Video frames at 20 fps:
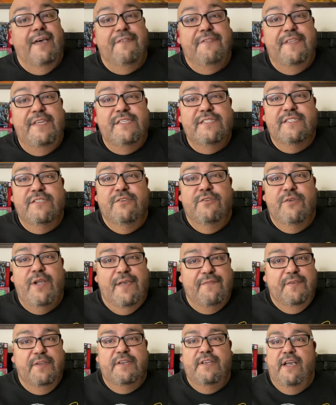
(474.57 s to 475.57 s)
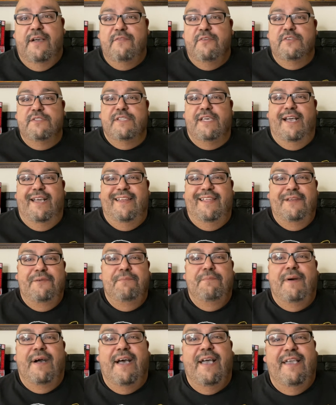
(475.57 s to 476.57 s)
these graphic novels I
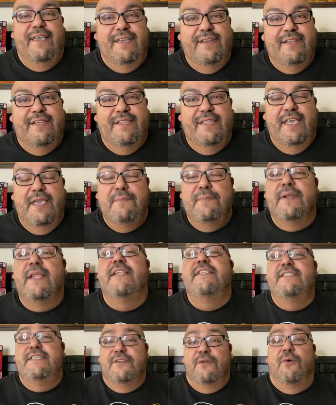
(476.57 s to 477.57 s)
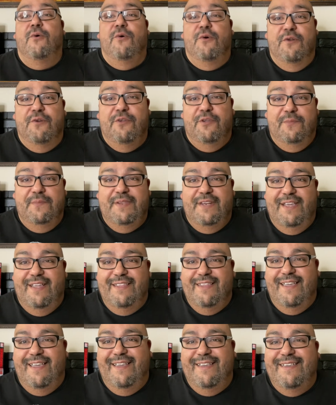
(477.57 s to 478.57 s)
didn't buy in L A, but I did order them in
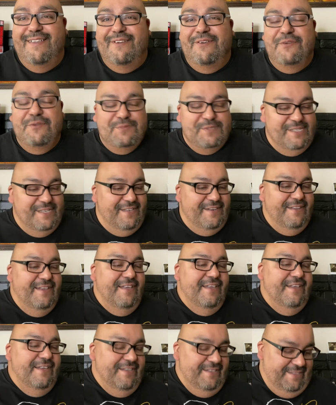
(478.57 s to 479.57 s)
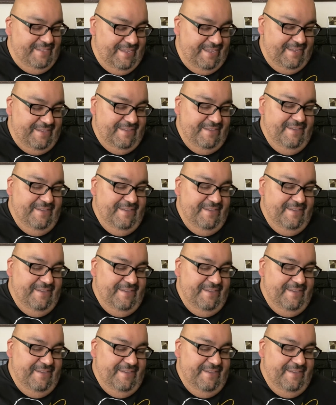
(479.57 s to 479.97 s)
L A. You know what I'm saying? Like,